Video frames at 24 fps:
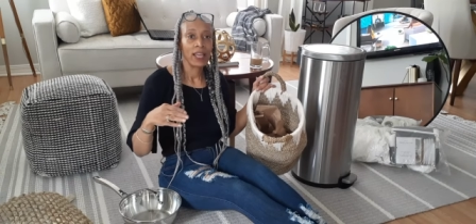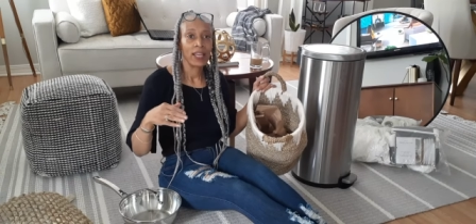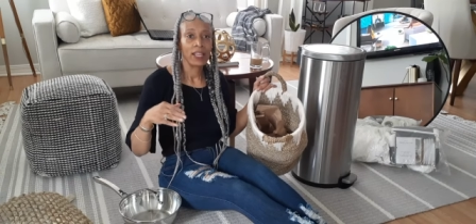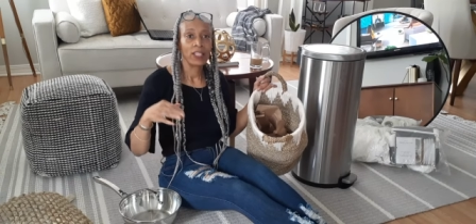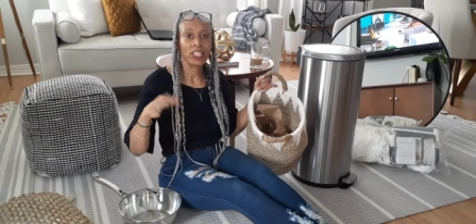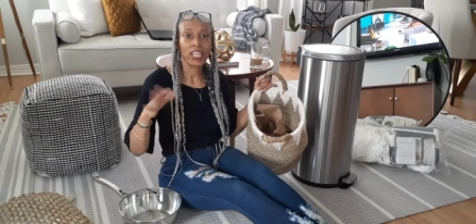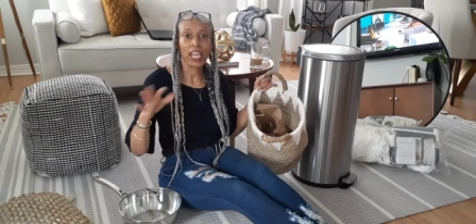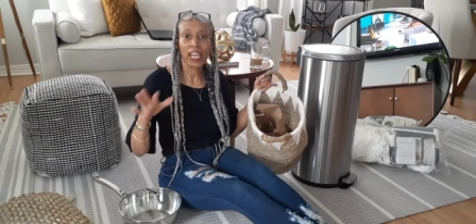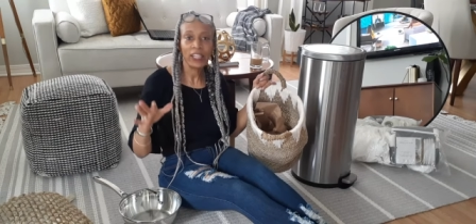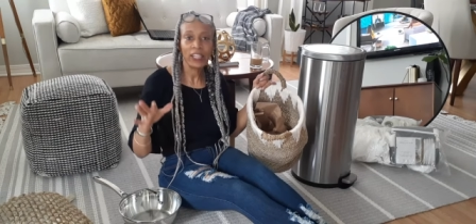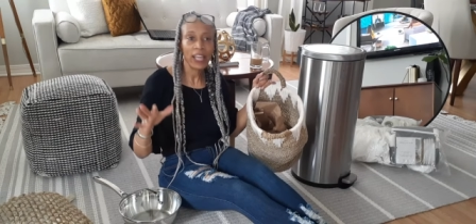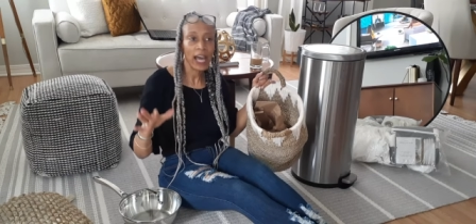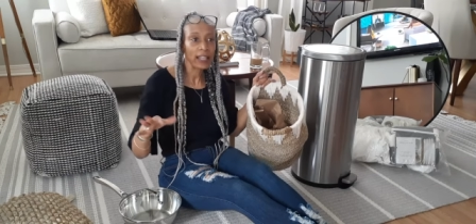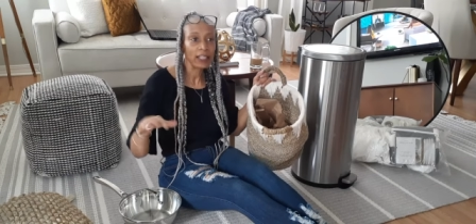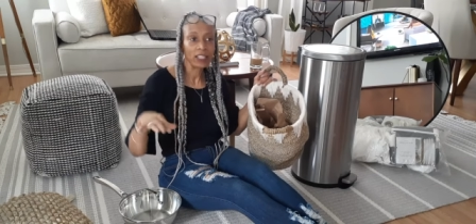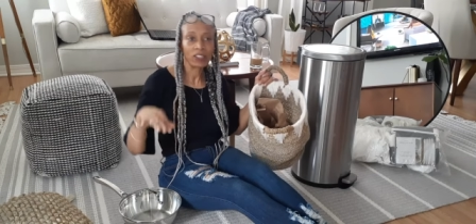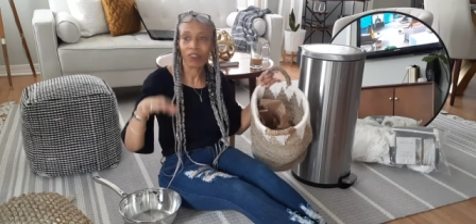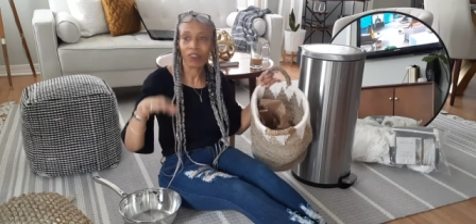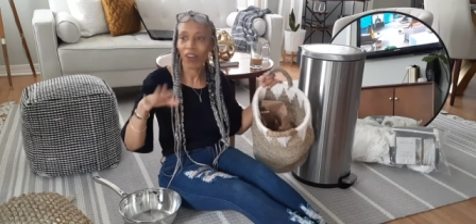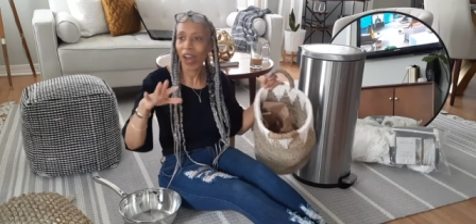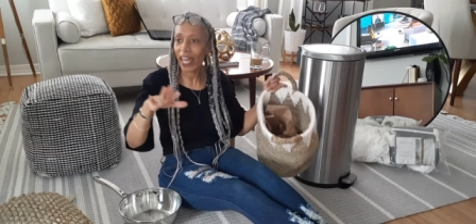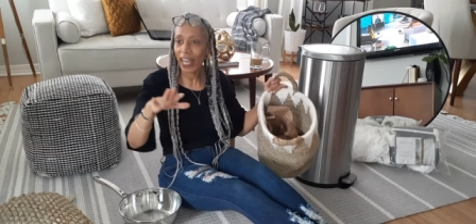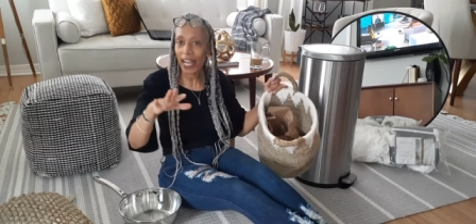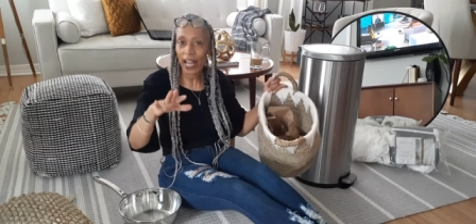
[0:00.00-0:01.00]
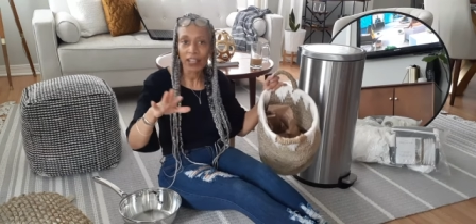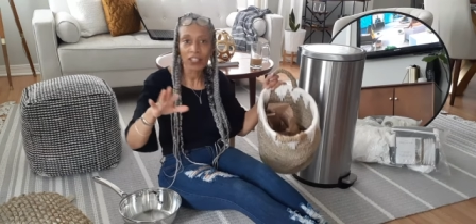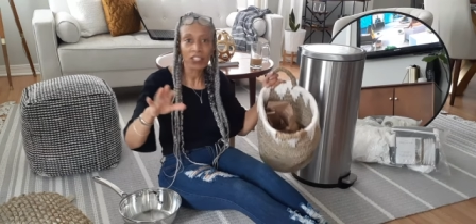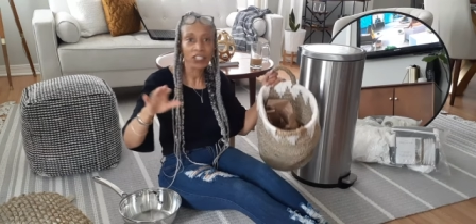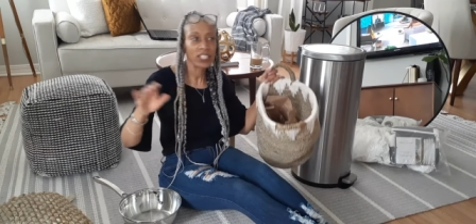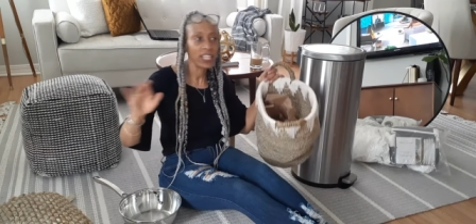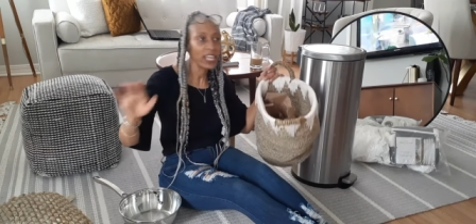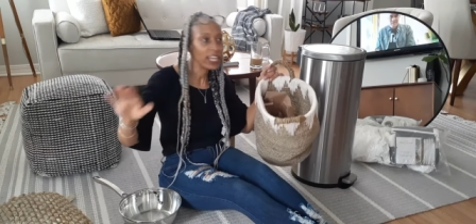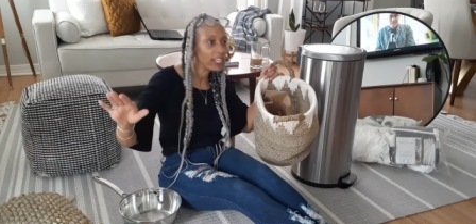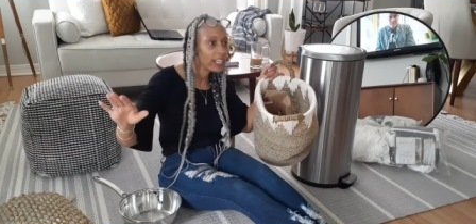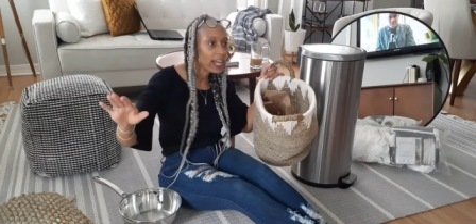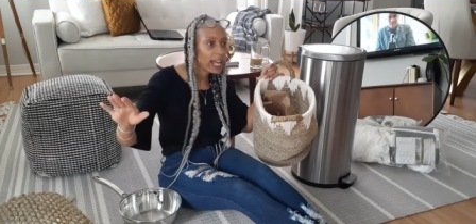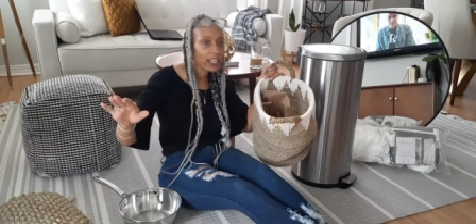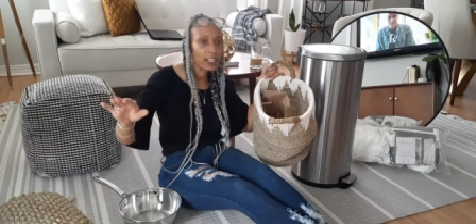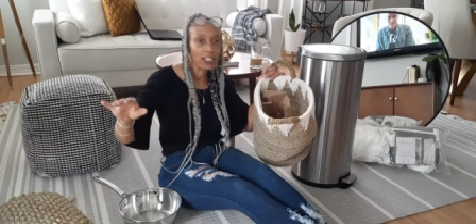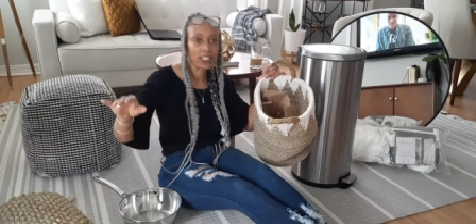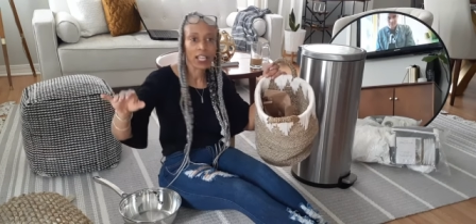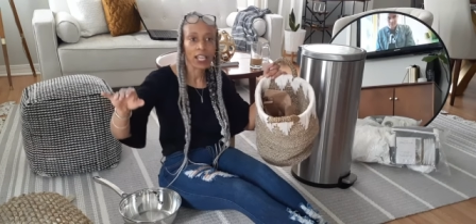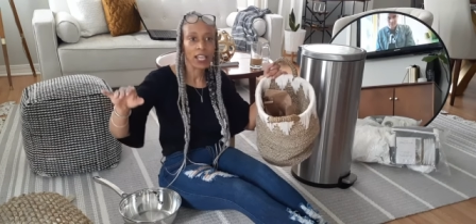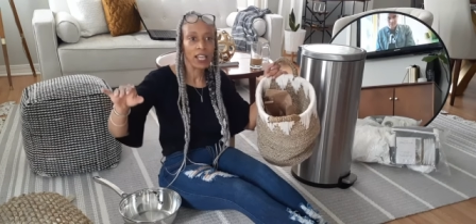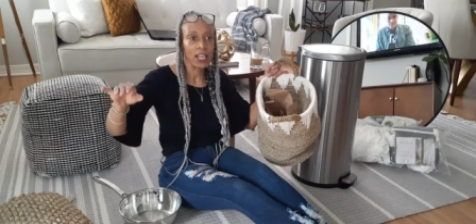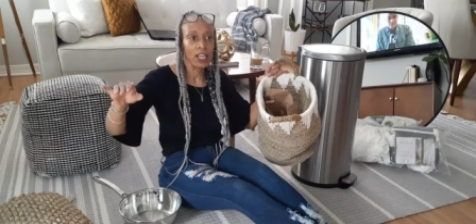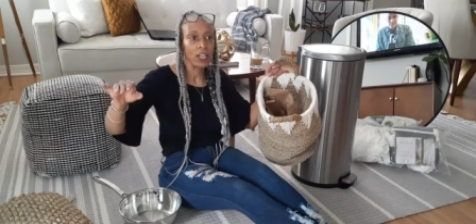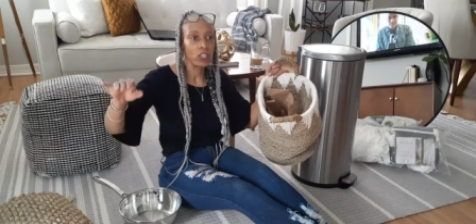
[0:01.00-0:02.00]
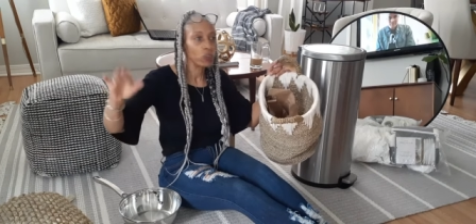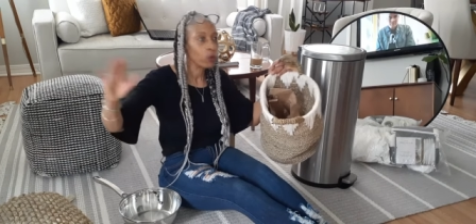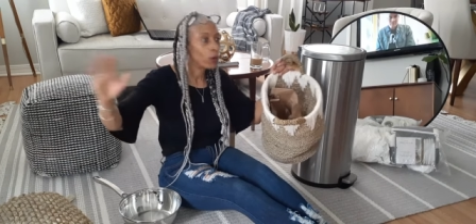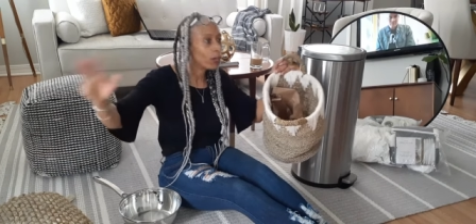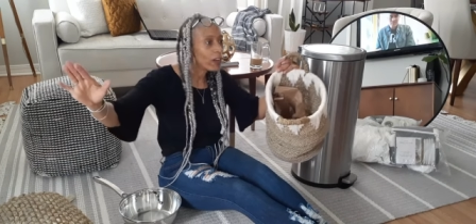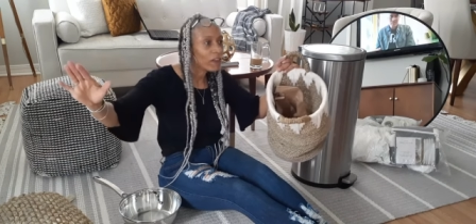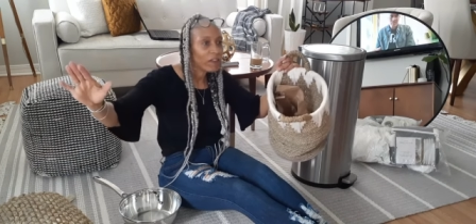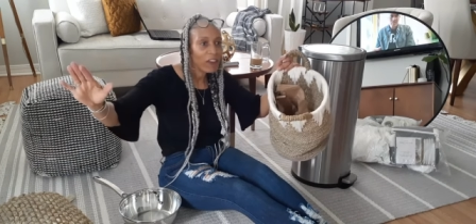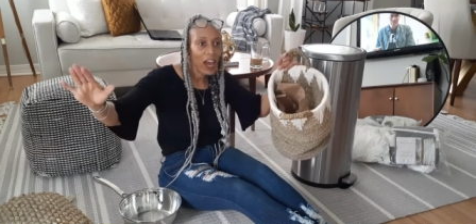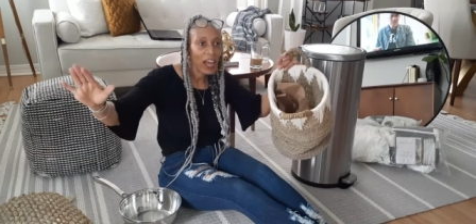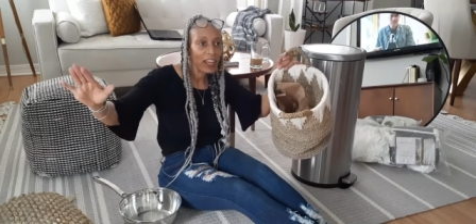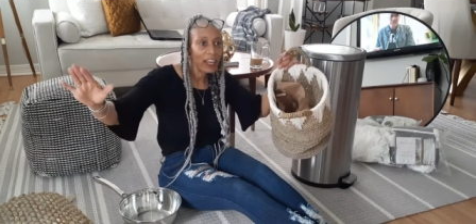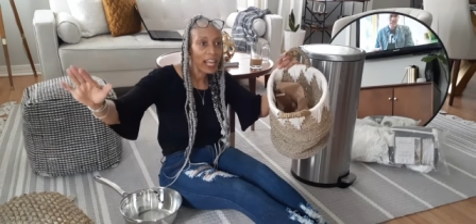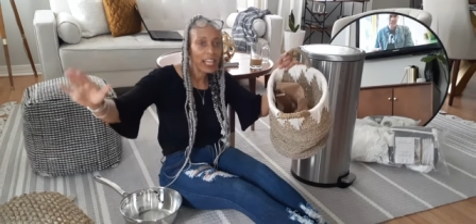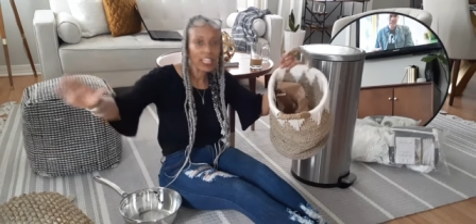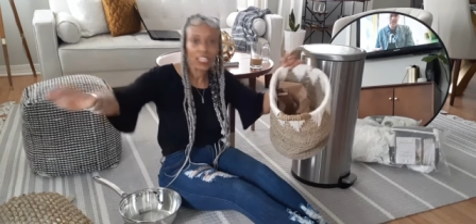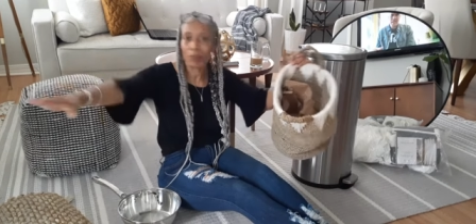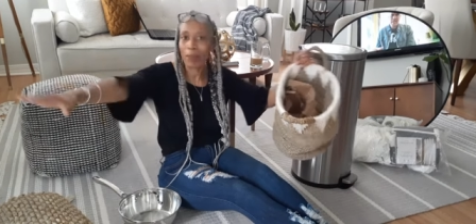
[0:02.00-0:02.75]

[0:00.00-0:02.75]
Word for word: $10, $5, $10, $25,